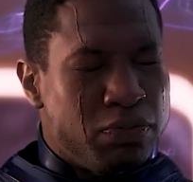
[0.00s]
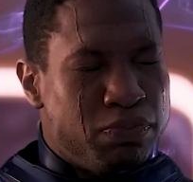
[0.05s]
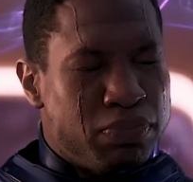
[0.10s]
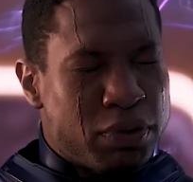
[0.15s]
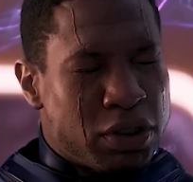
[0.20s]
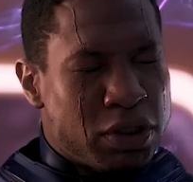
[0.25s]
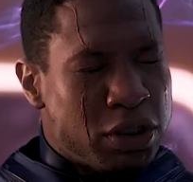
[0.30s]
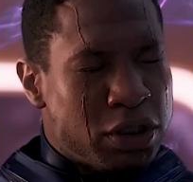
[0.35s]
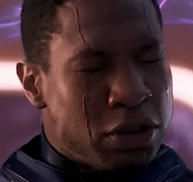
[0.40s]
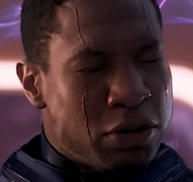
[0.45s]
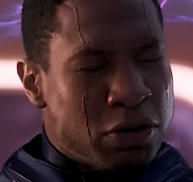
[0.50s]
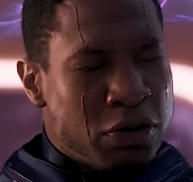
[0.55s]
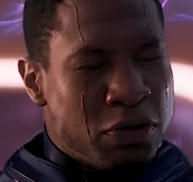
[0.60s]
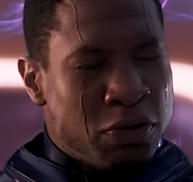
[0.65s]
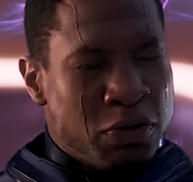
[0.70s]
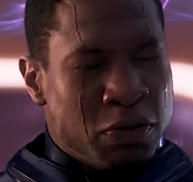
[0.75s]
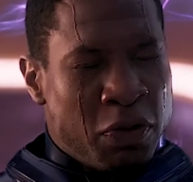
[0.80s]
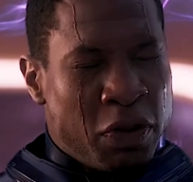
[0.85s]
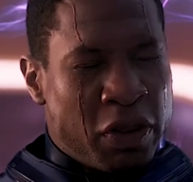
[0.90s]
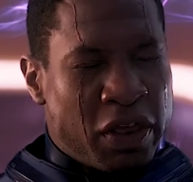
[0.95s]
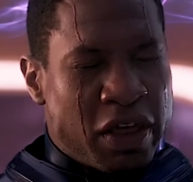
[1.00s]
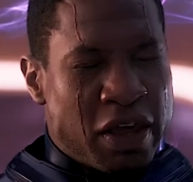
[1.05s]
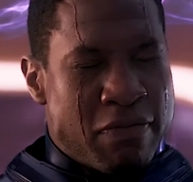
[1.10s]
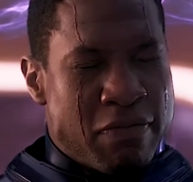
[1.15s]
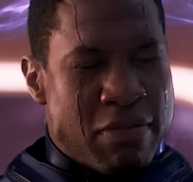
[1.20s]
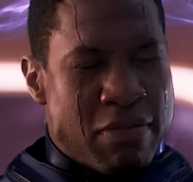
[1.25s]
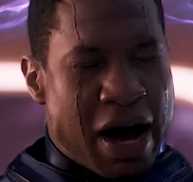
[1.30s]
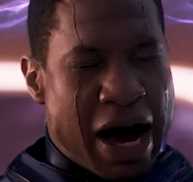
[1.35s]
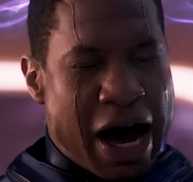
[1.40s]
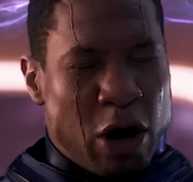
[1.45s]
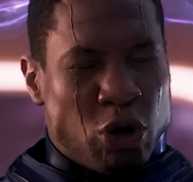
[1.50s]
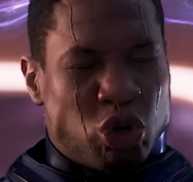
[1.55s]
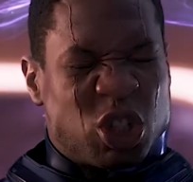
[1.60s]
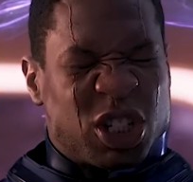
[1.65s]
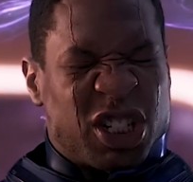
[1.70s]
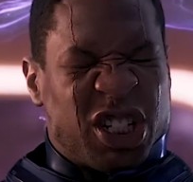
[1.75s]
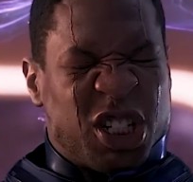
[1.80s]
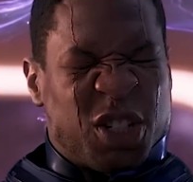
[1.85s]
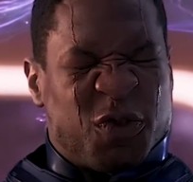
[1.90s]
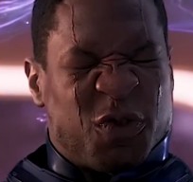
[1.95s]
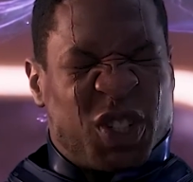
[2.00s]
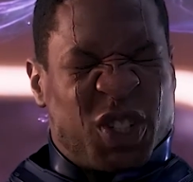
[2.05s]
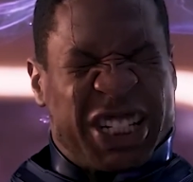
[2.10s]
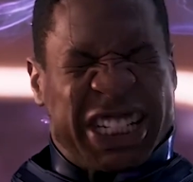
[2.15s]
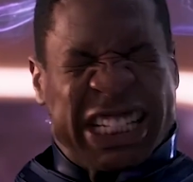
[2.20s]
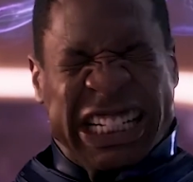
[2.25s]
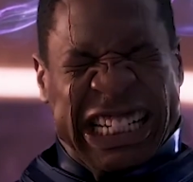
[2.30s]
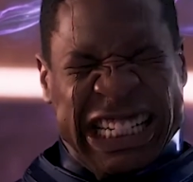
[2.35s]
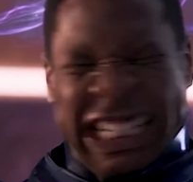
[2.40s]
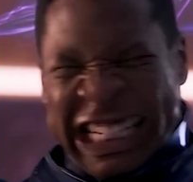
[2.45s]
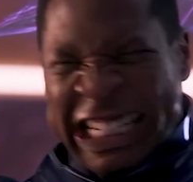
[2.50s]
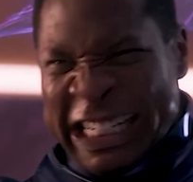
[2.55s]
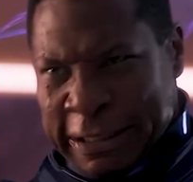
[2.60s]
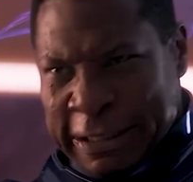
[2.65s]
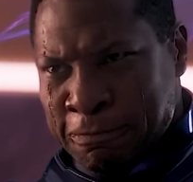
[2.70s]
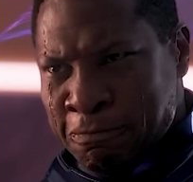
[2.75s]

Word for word: These most recent statements are in keeping with the pattern